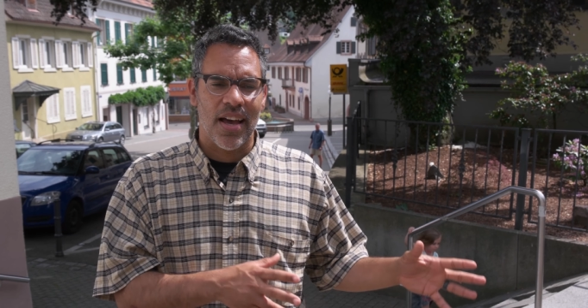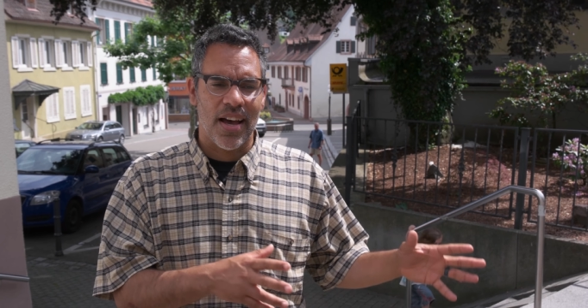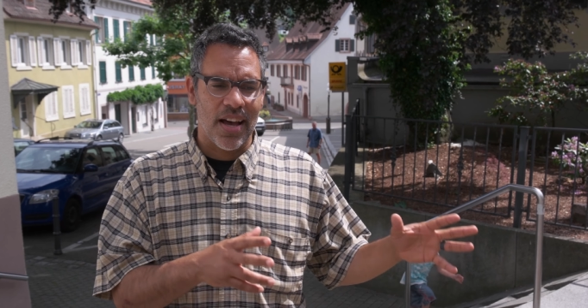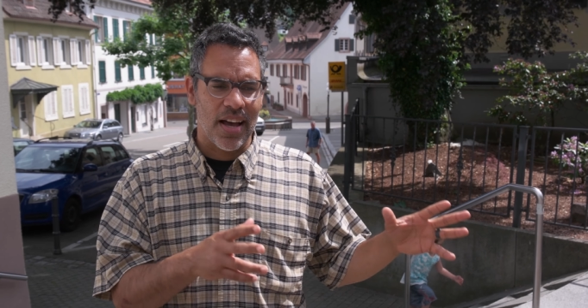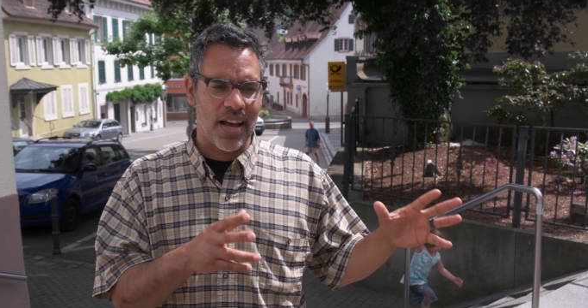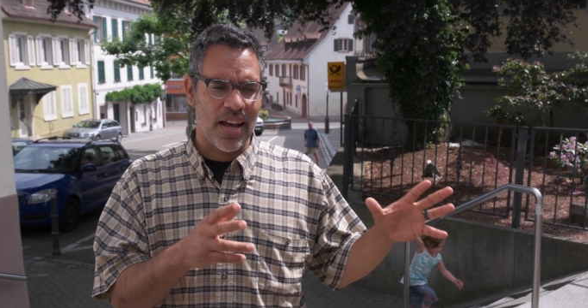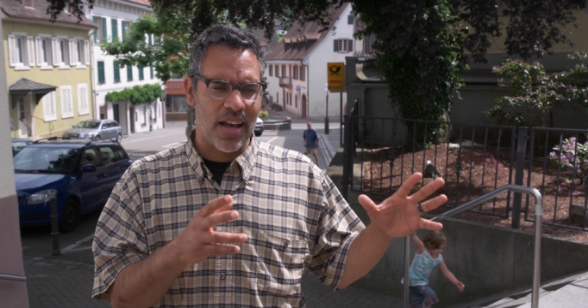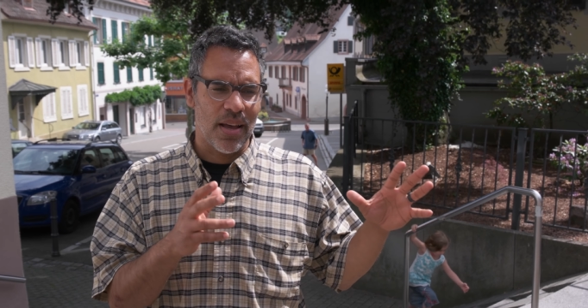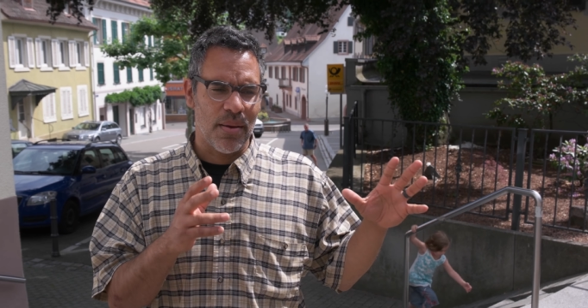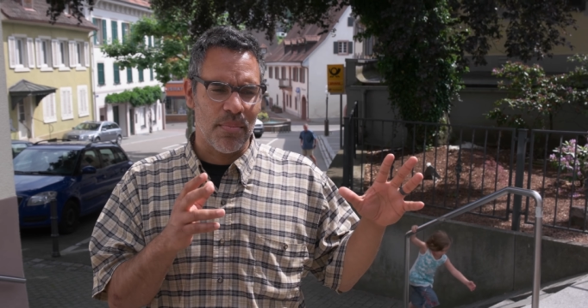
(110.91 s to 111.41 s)

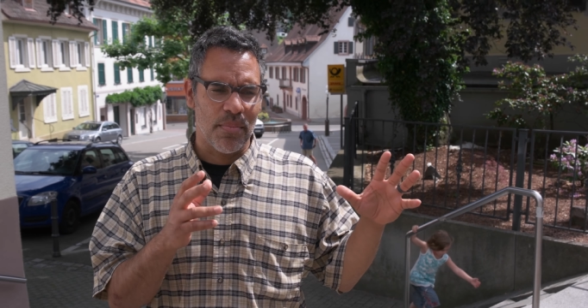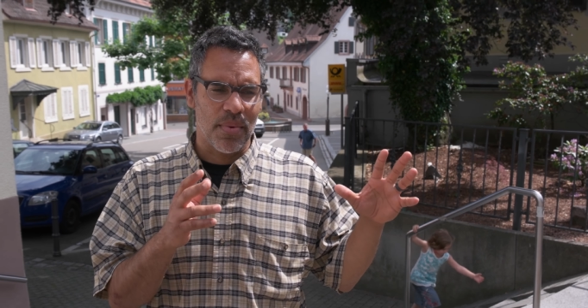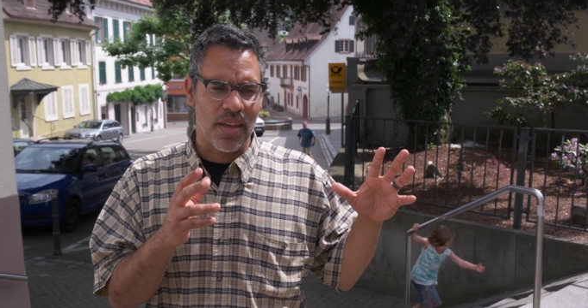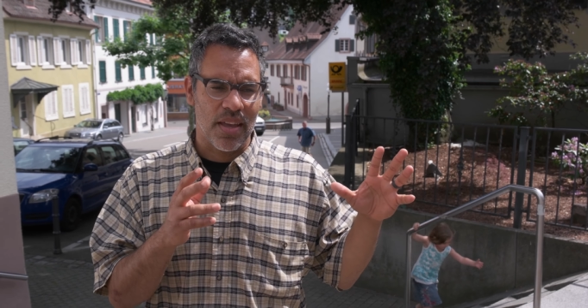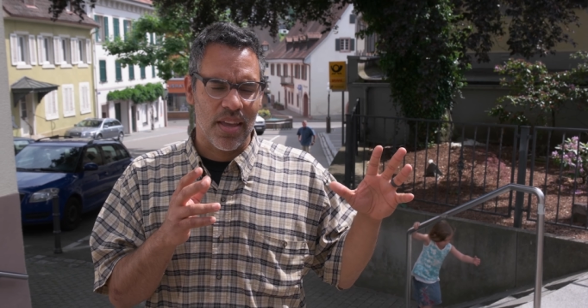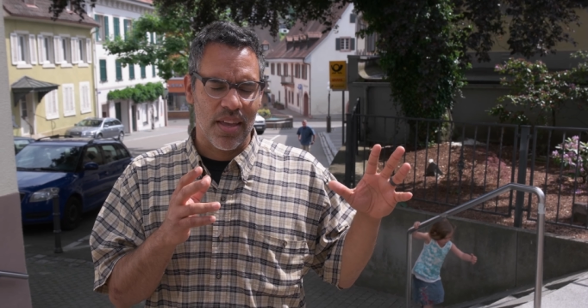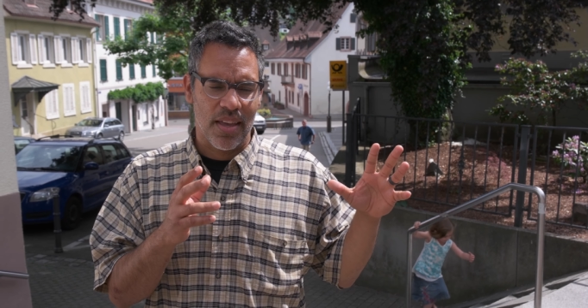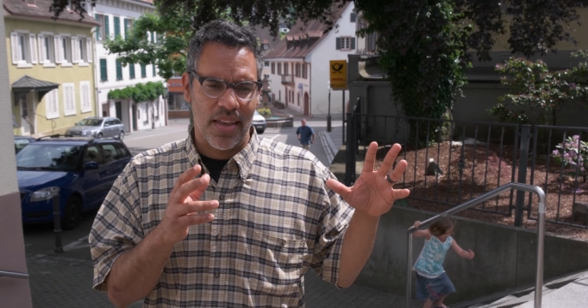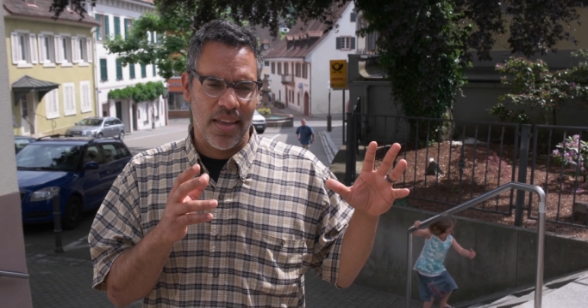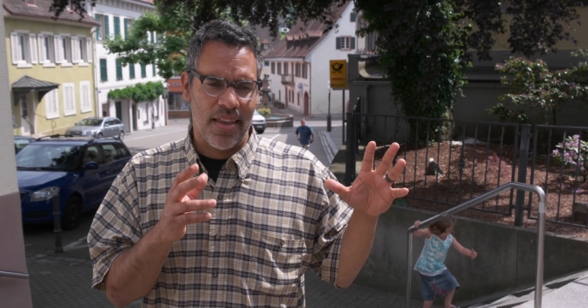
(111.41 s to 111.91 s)
um,
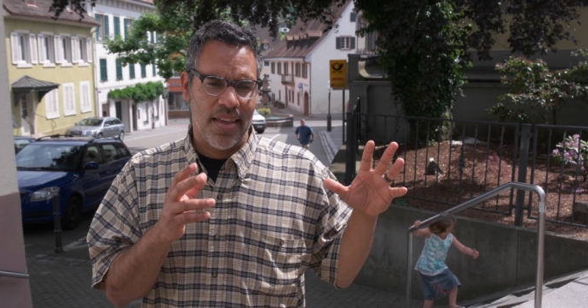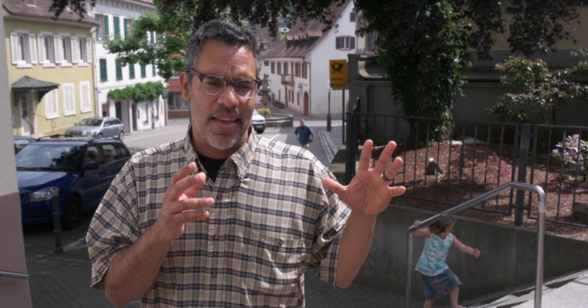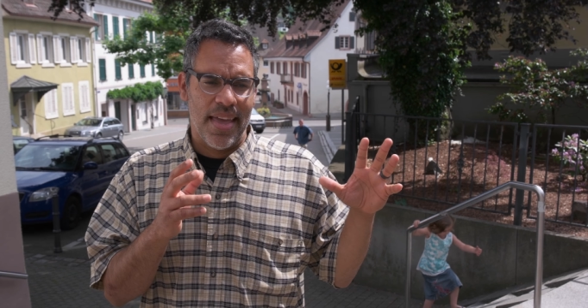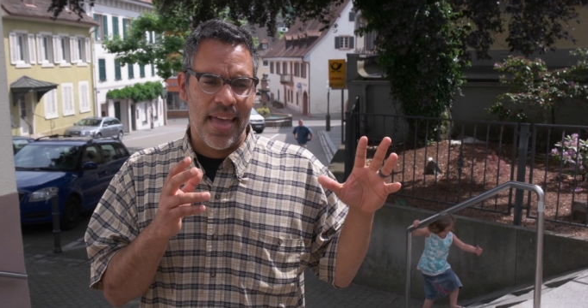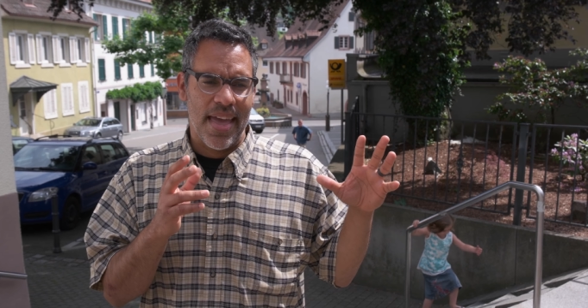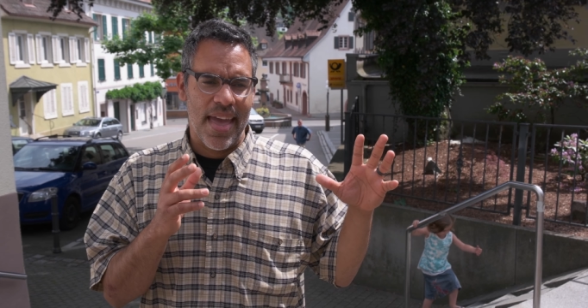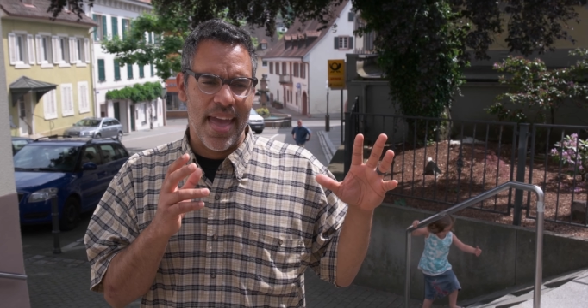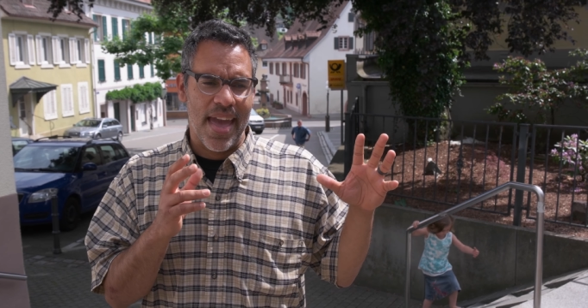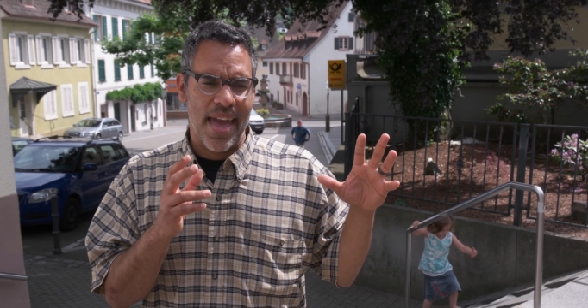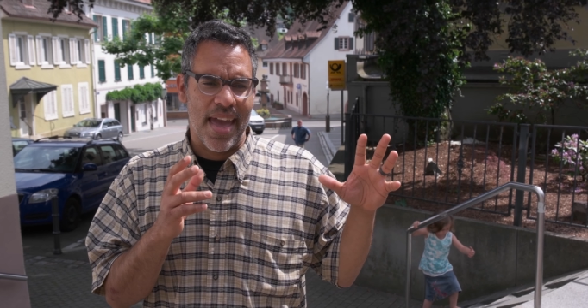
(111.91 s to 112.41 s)

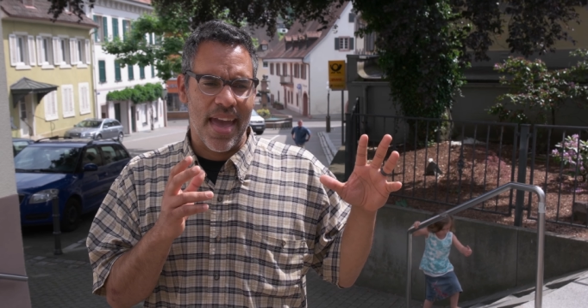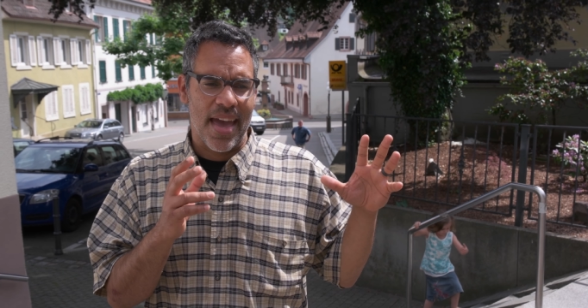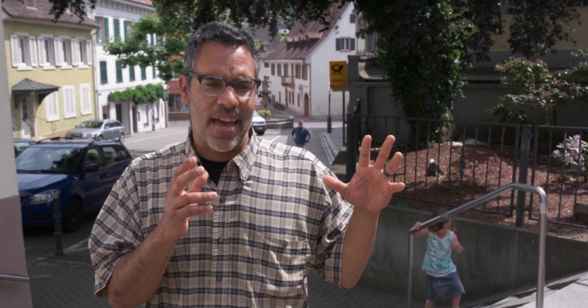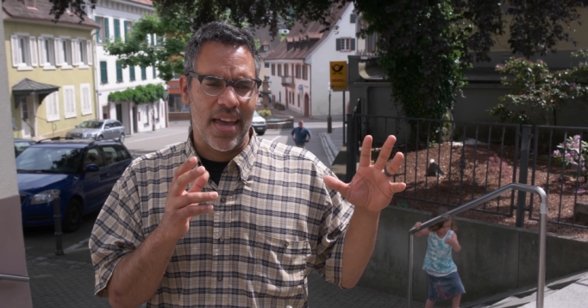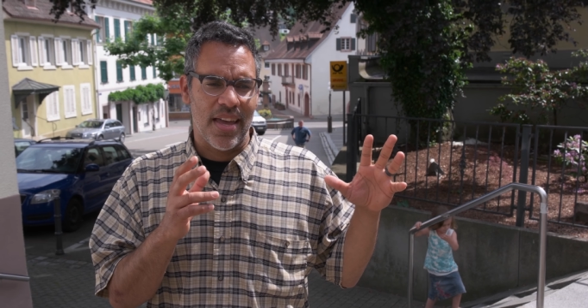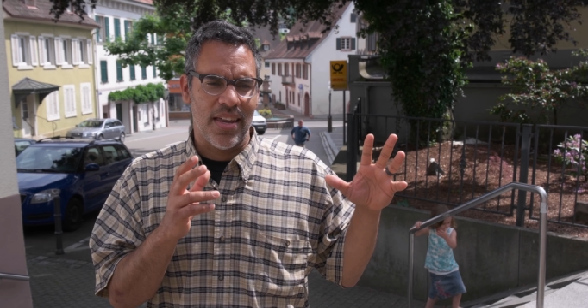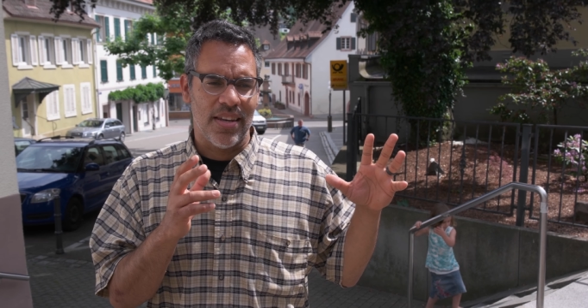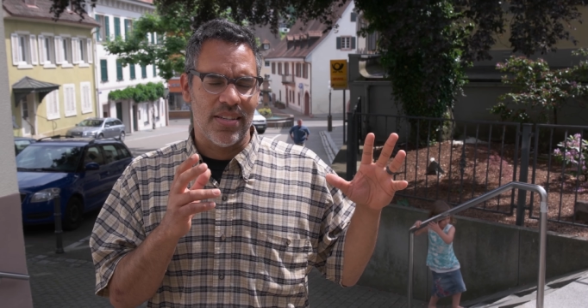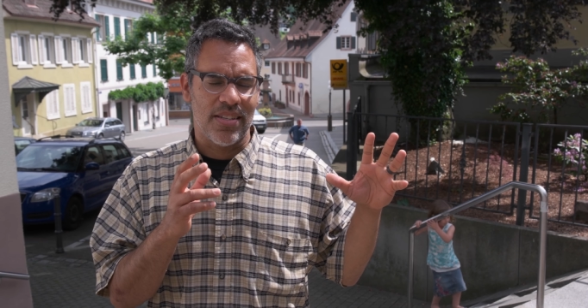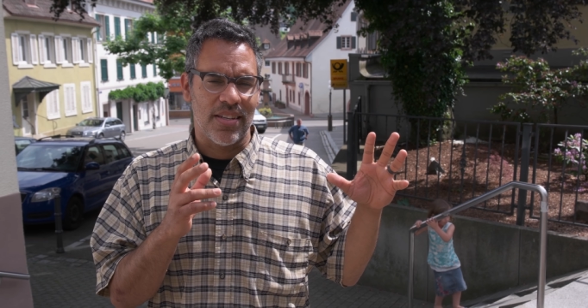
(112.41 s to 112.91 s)

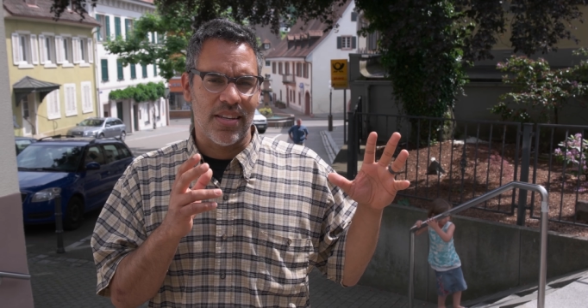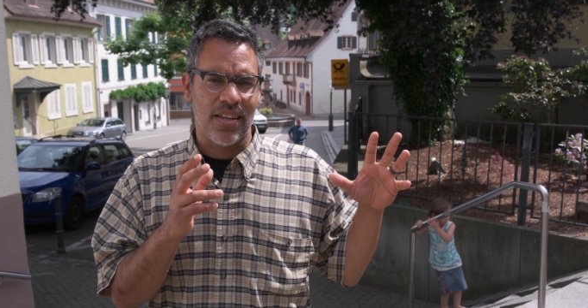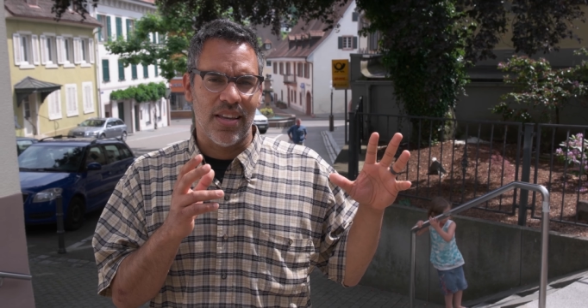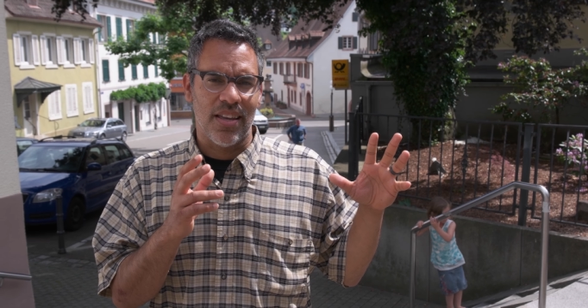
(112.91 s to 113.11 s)
and